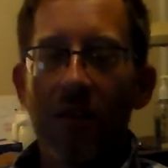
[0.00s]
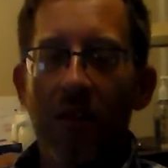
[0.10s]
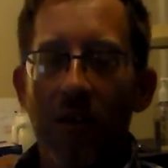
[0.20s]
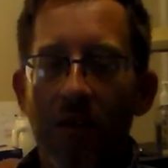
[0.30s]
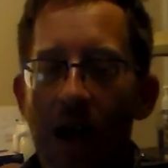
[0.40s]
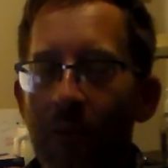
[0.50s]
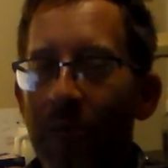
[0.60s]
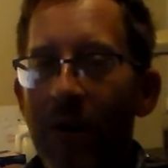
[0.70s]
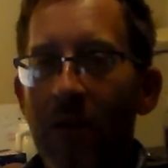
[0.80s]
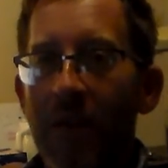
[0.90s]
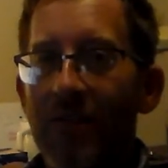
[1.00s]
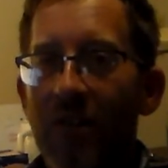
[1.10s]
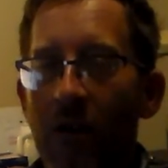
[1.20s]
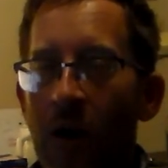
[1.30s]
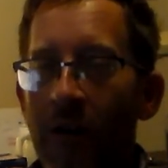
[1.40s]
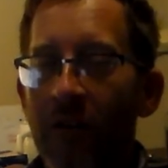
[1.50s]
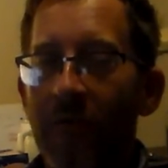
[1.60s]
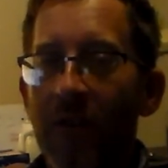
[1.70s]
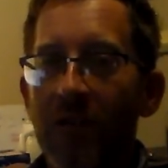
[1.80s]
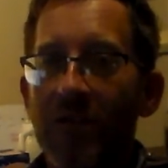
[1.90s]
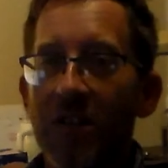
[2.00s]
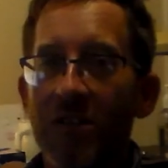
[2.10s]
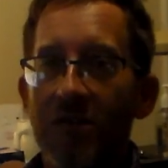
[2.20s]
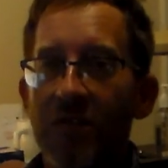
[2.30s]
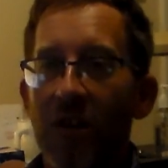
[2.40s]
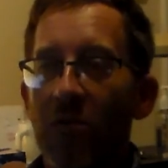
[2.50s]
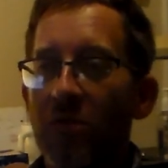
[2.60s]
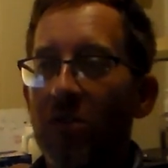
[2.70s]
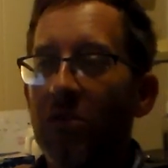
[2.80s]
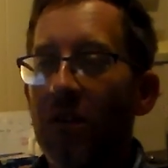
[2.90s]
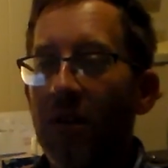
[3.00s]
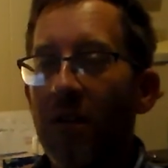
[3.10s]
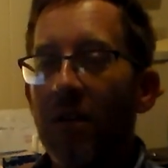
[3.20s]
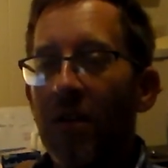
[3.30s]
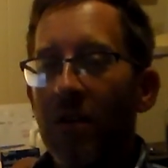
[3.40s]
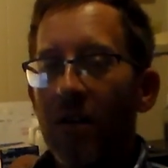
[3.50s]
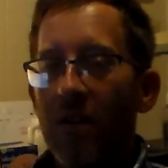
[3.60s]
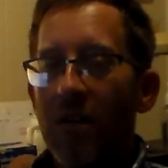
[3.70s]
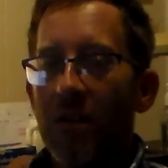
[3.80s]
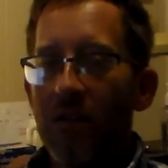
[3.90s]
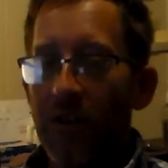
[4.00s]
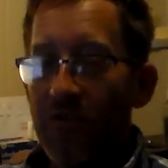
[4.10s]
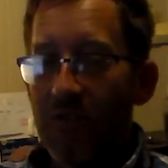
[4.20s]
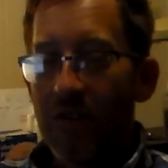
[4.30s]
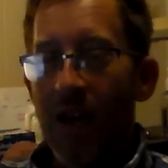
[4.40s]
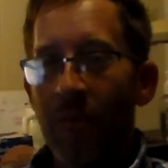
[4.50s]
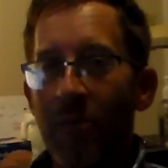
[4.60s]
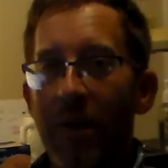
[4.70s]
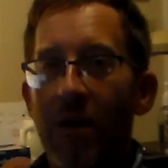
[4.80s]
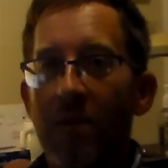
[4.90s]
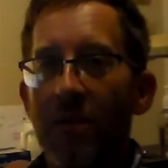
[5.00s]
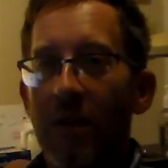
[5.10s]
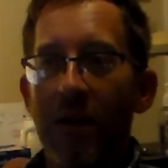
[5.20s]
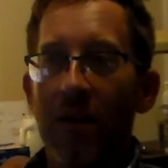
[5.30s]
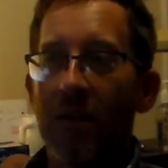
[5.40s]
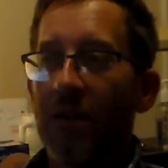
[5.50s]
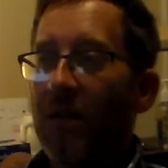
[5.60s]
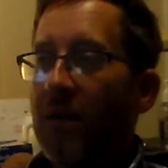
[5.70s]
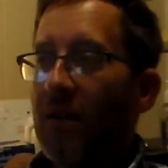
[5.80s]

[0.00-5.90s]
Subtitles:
the timing belt, that's a non-interference engine, so you can lose the timing belt and,